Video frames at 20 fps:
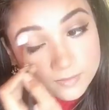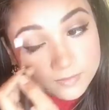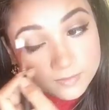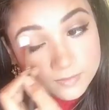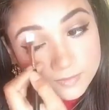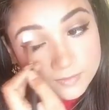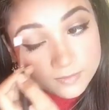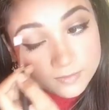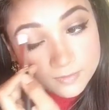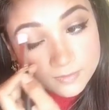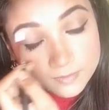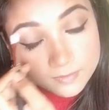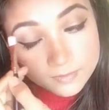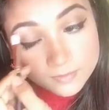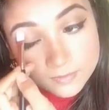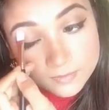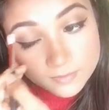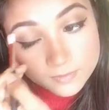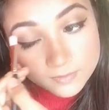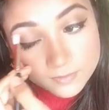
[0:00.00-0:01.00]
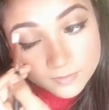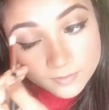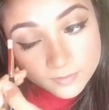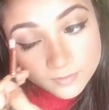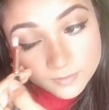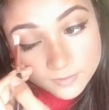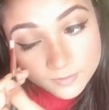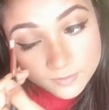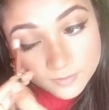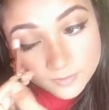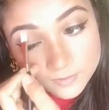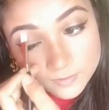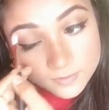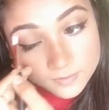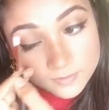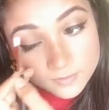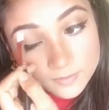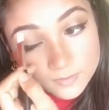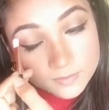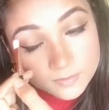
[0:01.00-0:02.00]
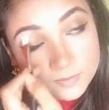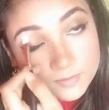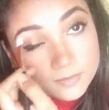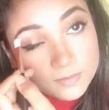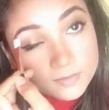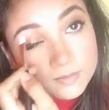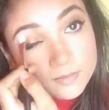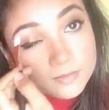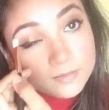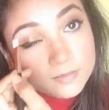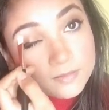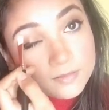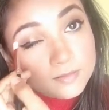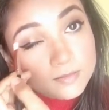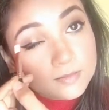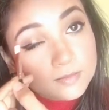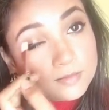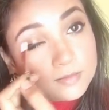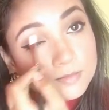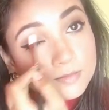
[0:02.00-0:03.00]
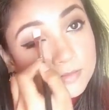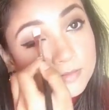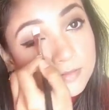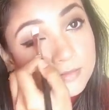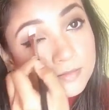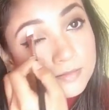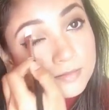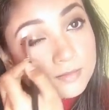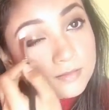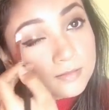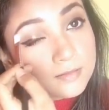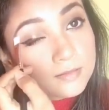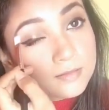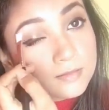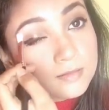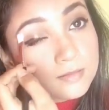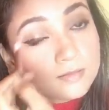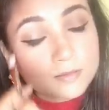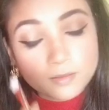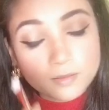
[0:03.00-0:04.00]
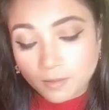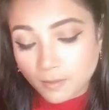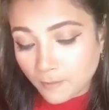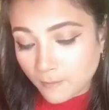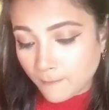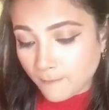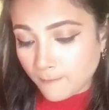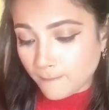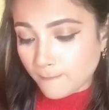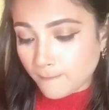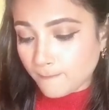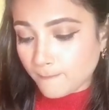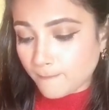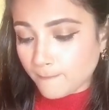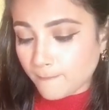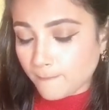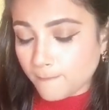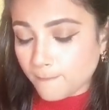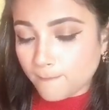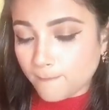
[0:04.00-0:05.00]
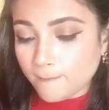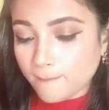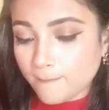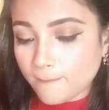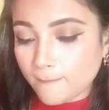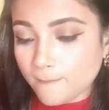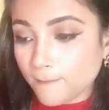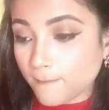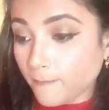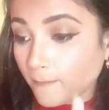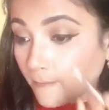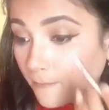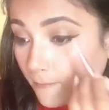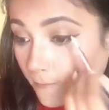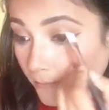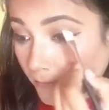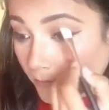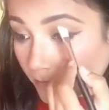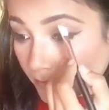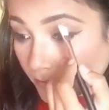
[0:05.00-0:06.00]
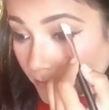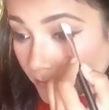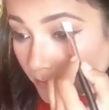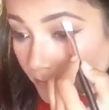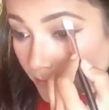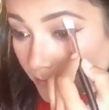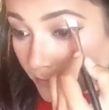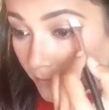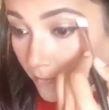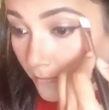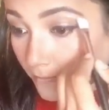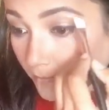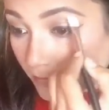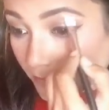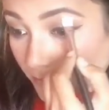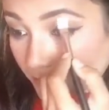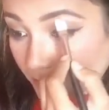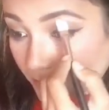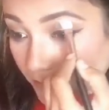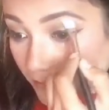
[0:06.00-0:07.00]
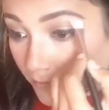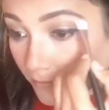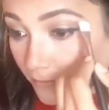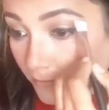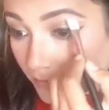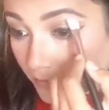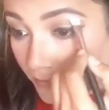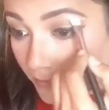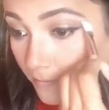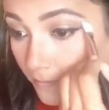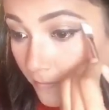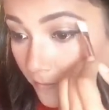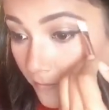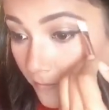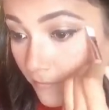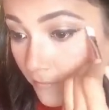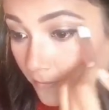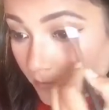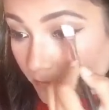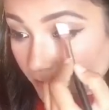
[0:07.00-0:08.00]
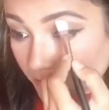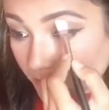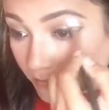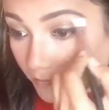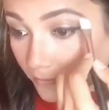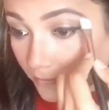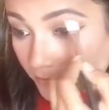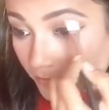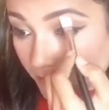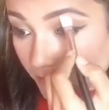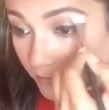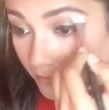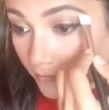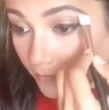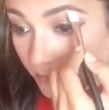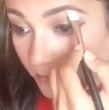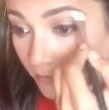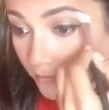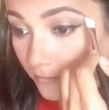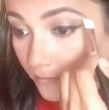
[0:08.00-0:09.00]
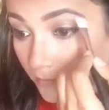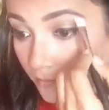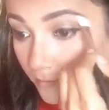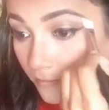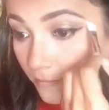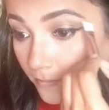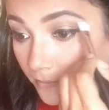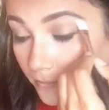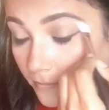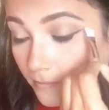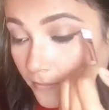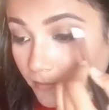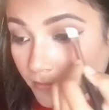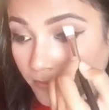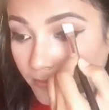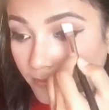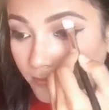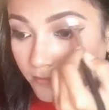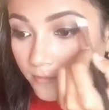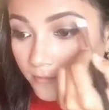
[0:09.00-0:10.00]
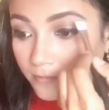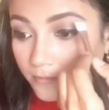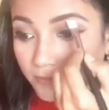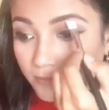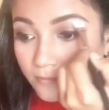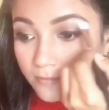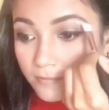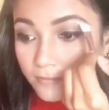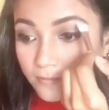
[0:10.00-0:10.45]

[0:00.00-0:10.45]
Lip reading: Next, I'm going with the same Wet n Wild single eyeshadow in the shade Brûlée to intensify the highlight on my brow bone.